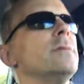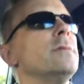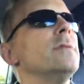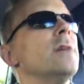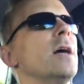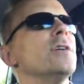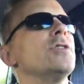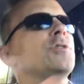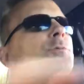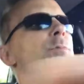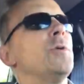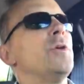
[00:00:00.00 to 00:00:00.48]

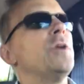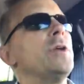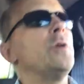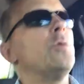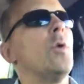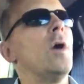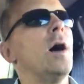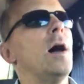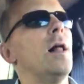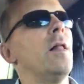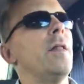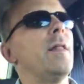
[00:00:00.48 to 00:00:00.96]
does pretty
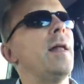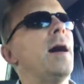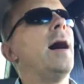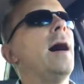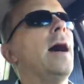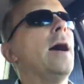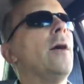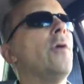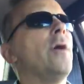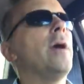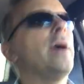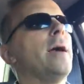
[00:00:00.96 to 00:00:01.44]
well on the
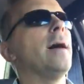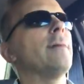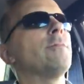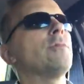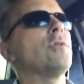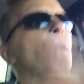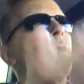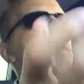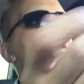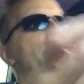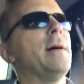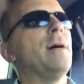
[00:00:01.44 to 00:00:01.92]
highway. I'm
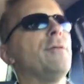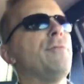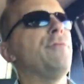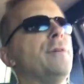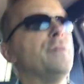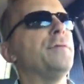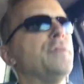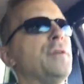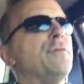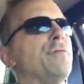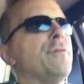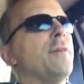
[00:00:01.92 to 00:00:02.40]
going about
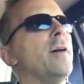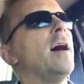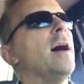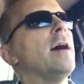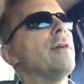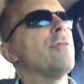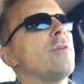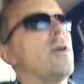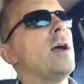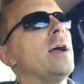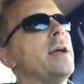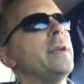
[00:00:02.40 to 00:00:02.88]

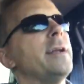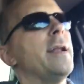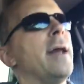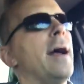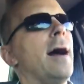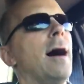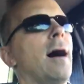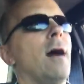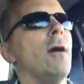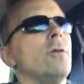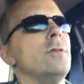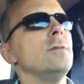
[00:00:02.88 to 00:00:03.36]
55 right
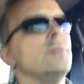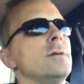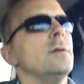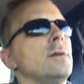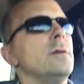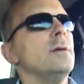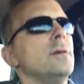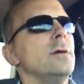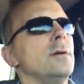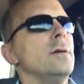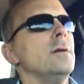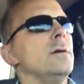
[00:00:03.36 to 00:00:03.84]
now.
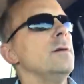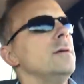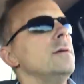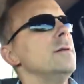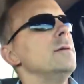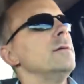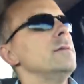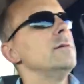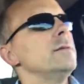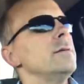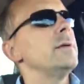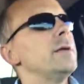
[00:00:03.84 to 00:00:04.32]

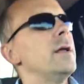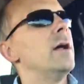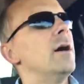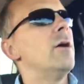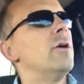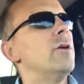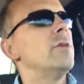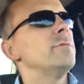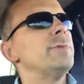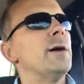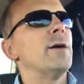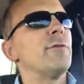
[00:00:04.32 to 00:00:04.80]
You
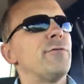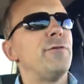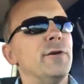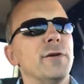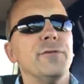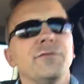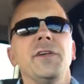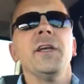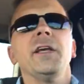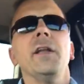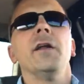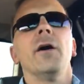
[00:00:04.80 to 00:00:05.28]
know, about
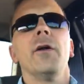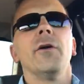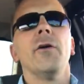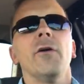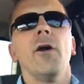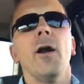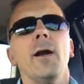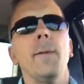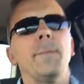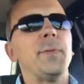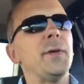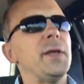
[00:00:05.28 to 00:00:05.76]

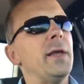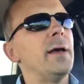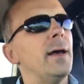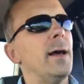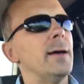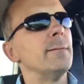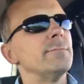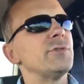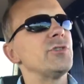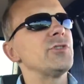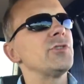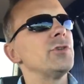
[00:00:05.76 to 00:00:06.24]
1,500
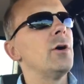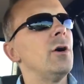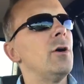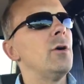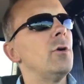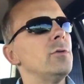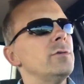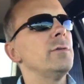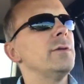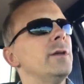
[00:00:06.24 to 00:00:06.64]
RPM, so